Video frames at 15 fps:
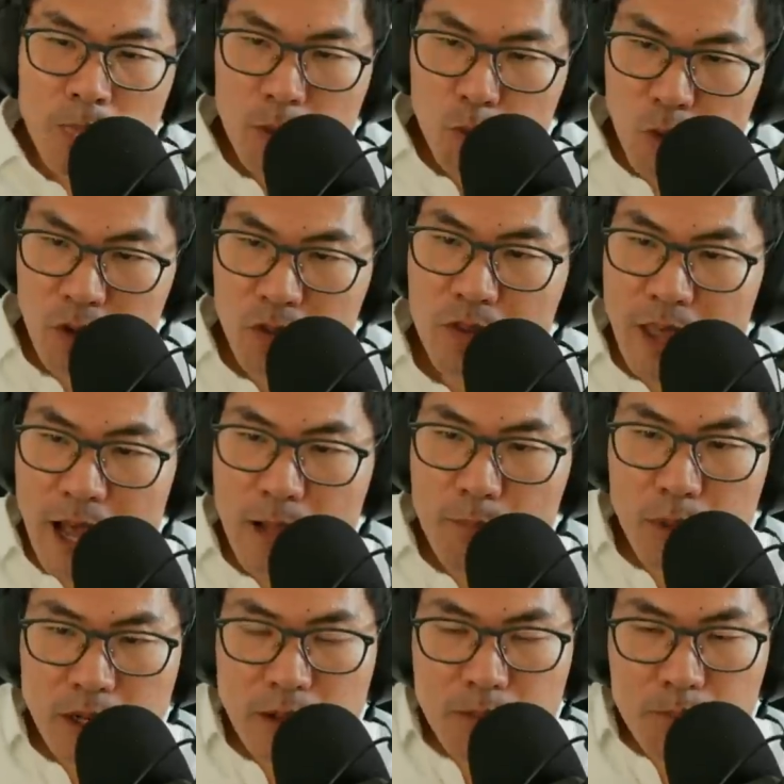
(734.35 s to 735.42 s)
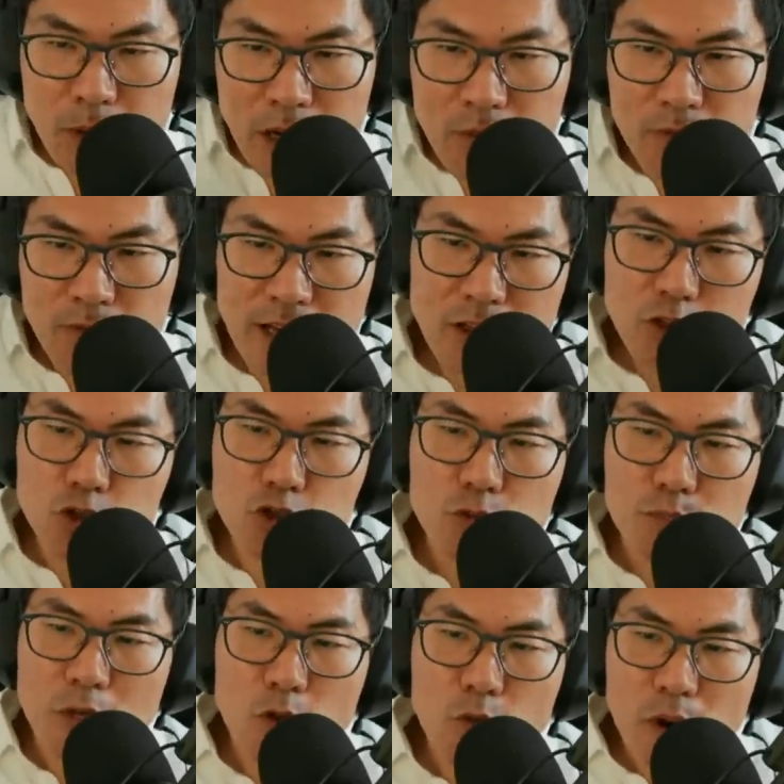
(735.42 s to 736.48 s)
with that, but investors should
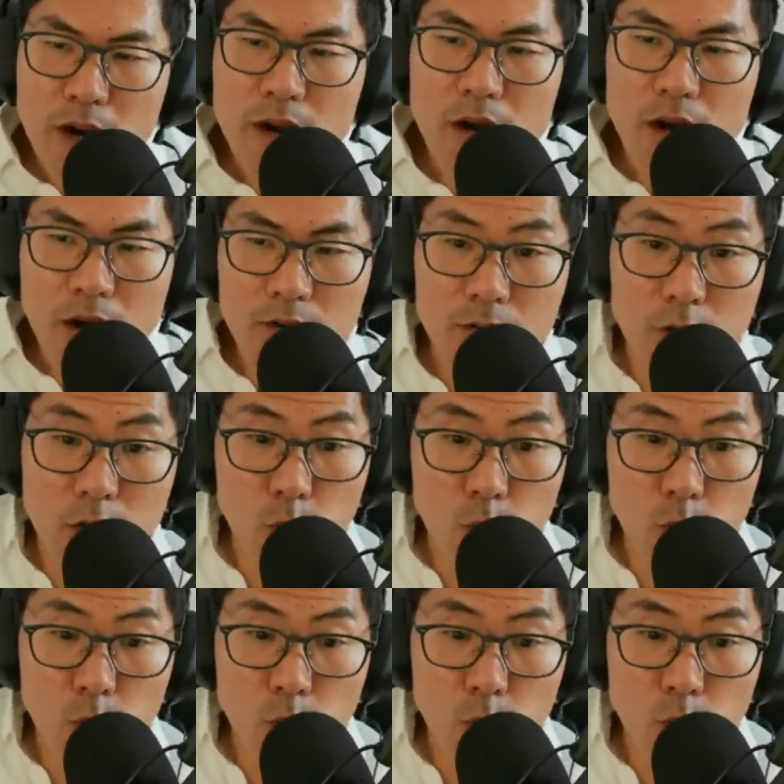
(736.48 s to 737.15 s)
be aware of